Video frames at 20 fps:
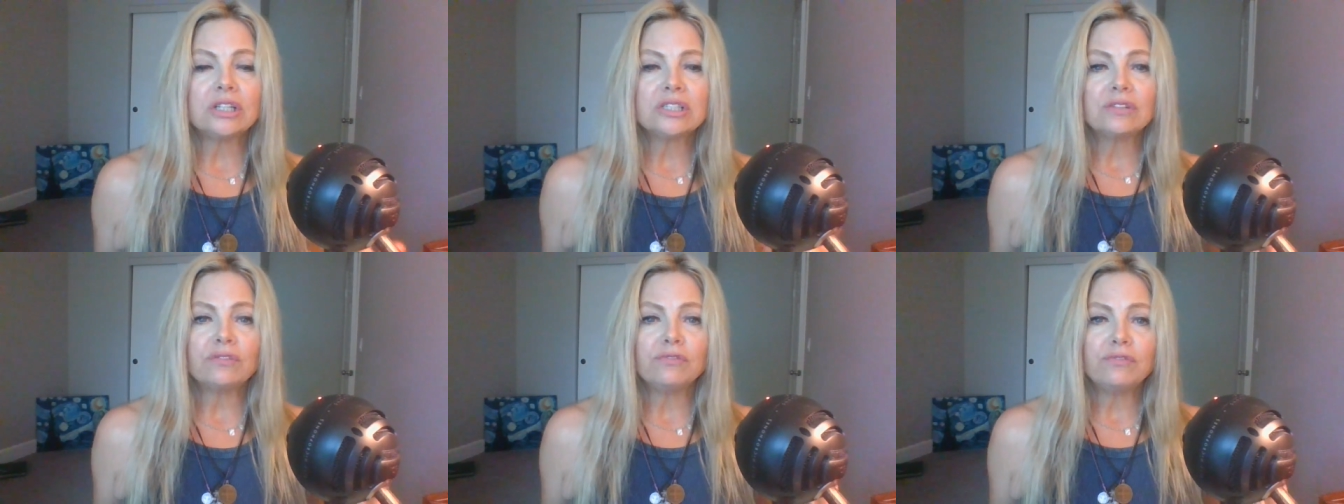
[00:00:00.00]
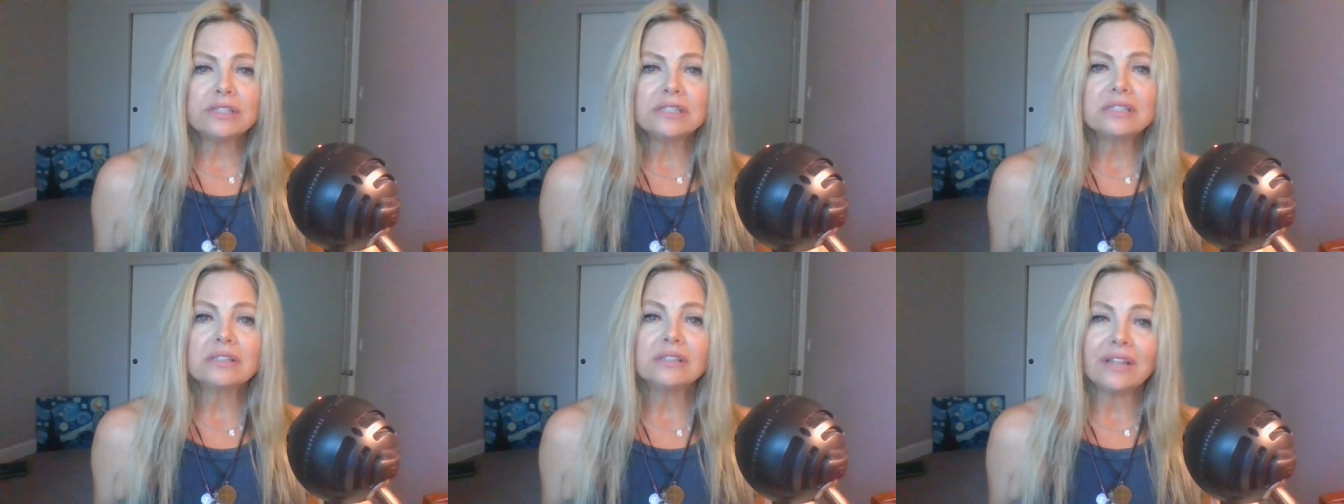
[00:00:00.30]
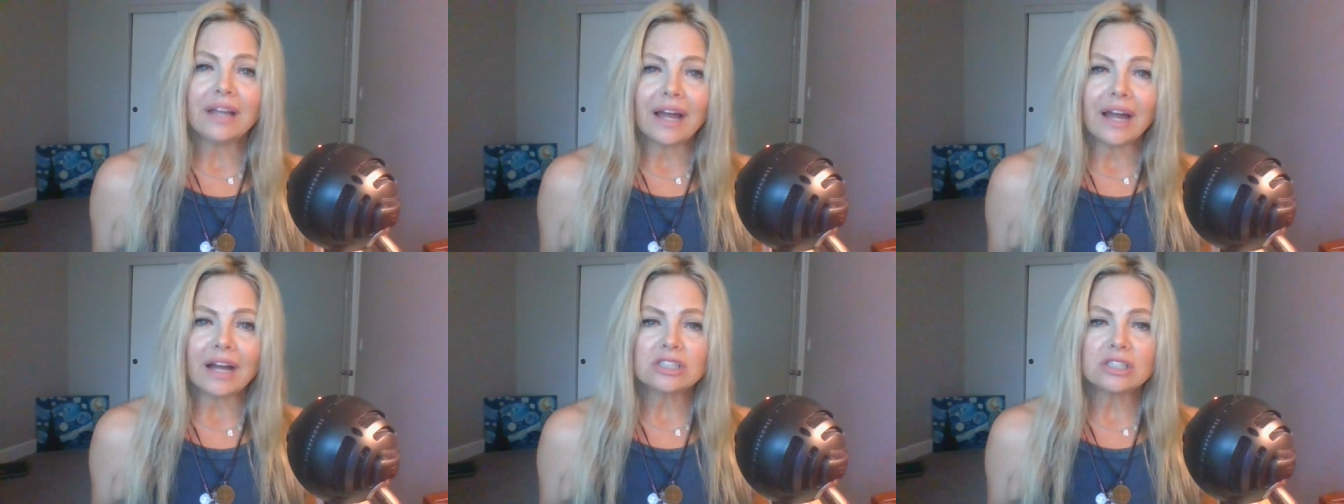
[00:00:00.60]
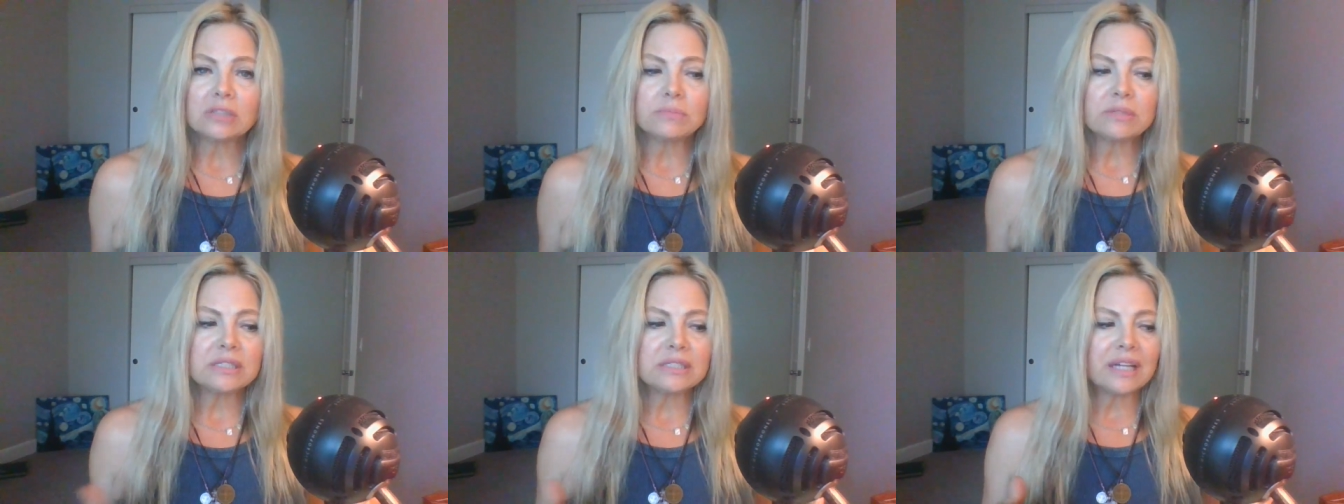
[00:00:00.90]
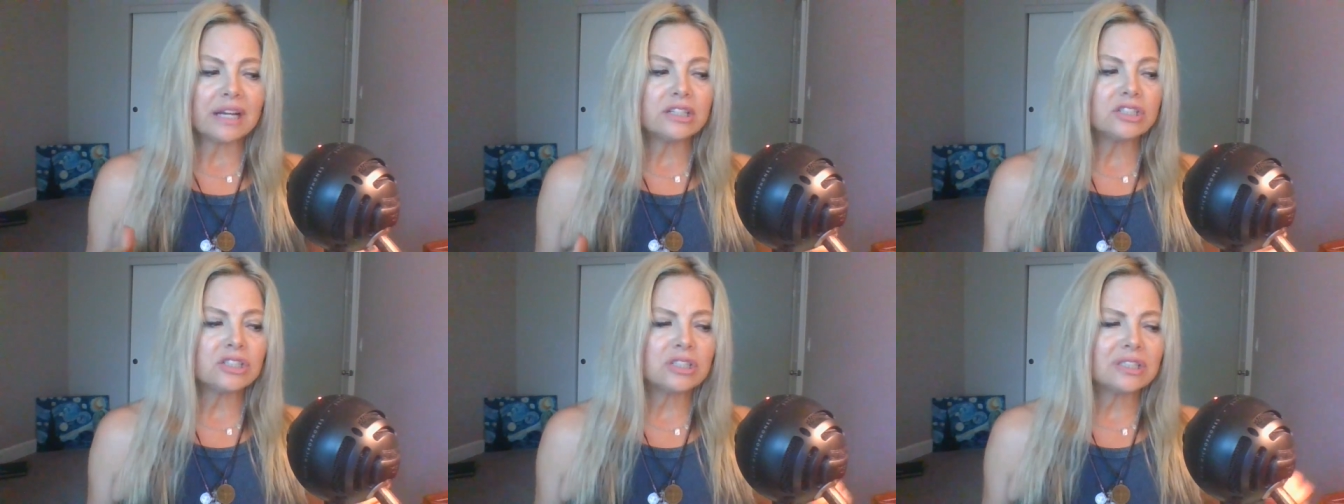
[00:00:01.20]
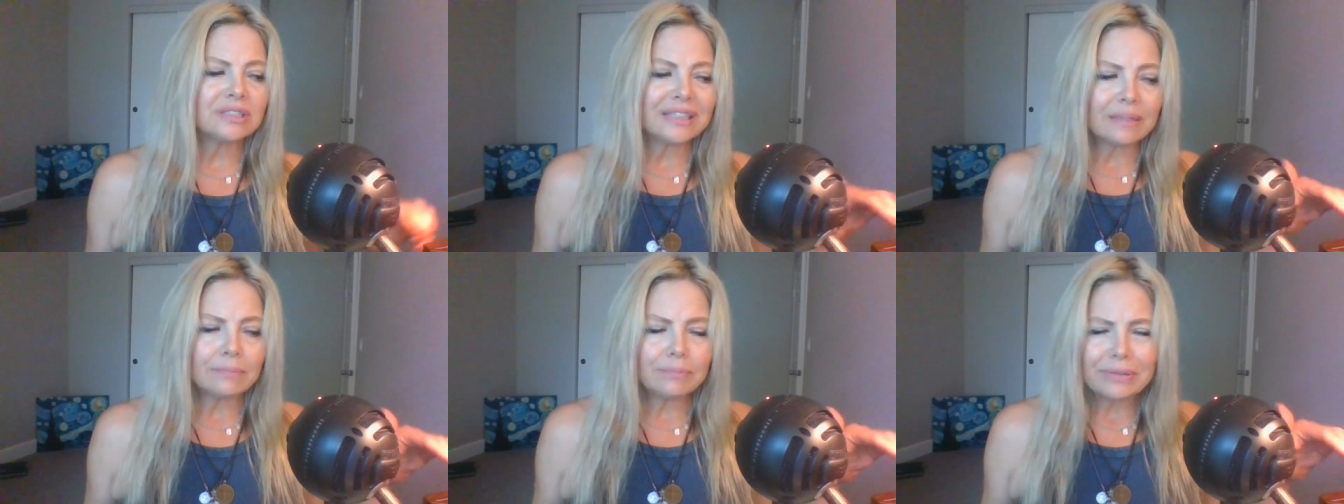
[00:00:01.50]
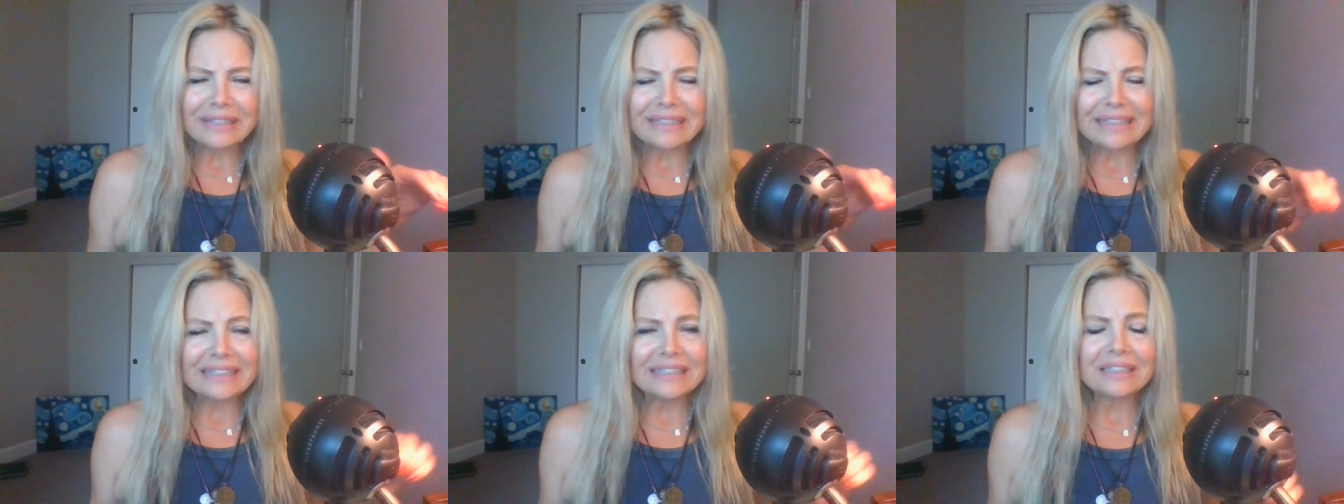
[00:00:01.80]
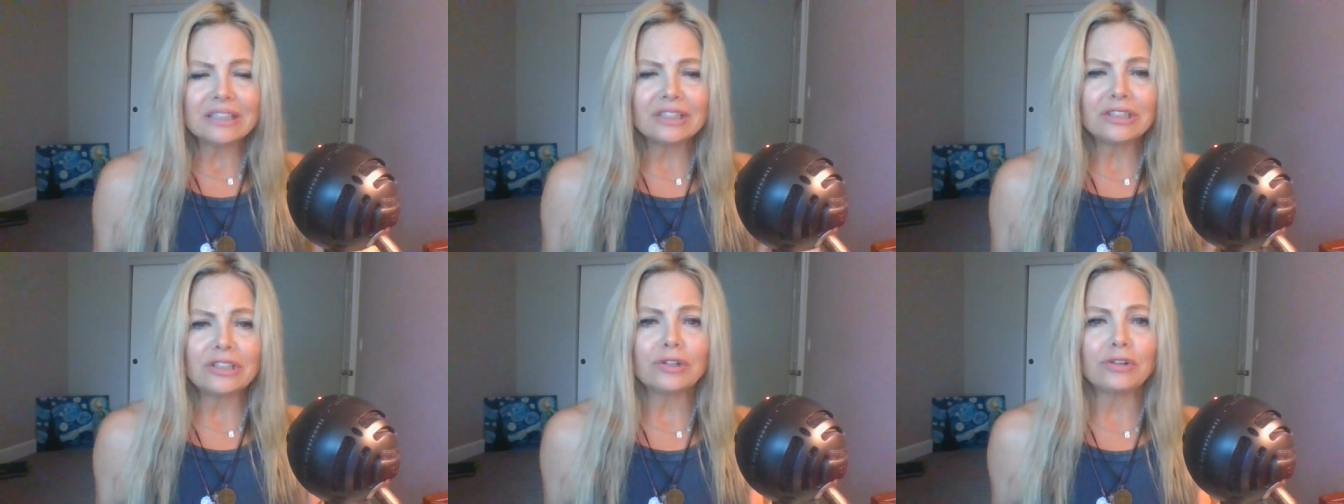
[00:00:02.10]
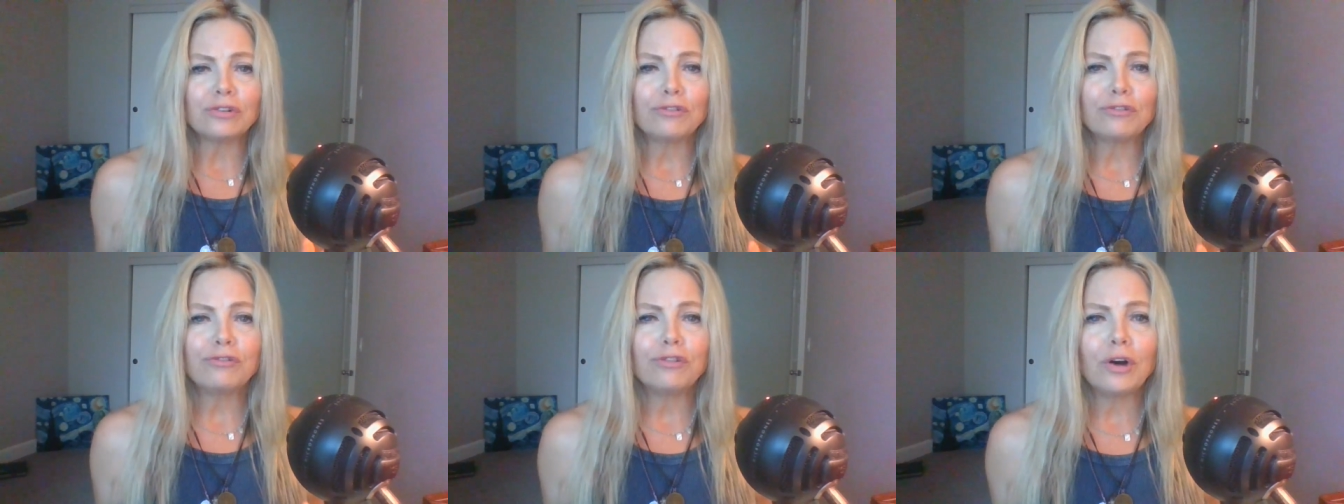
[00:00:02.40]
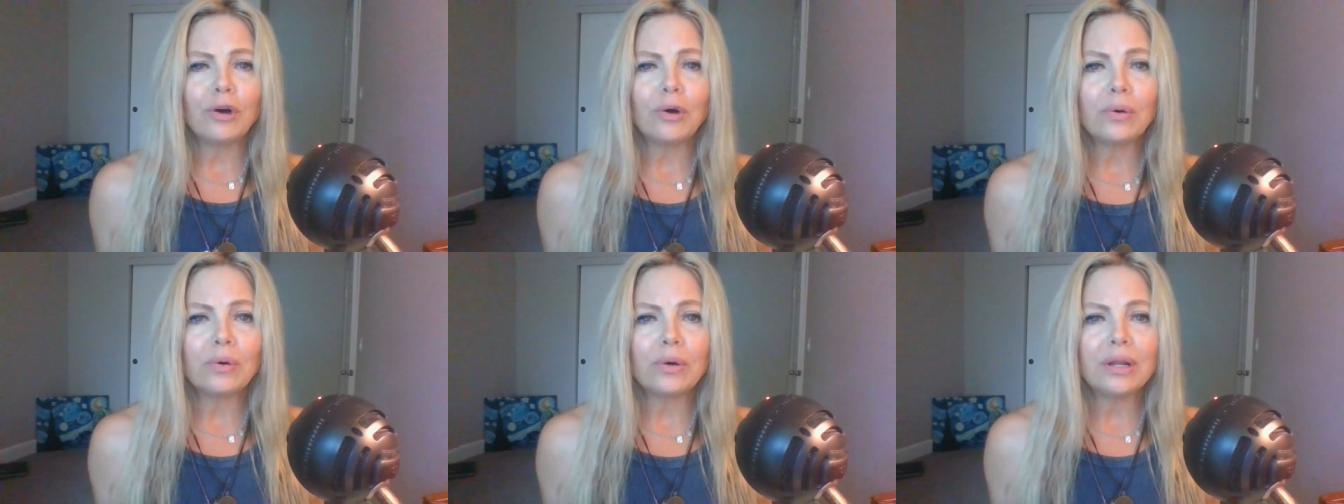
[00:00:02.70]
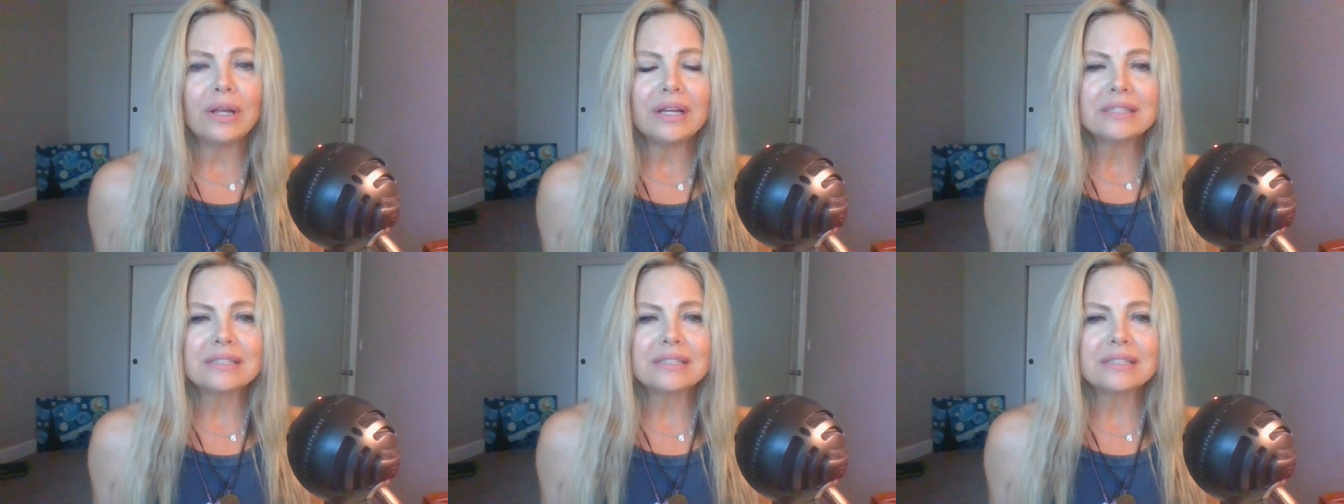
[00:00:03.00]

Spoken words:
It's a physical action besides just like putting it in your phone.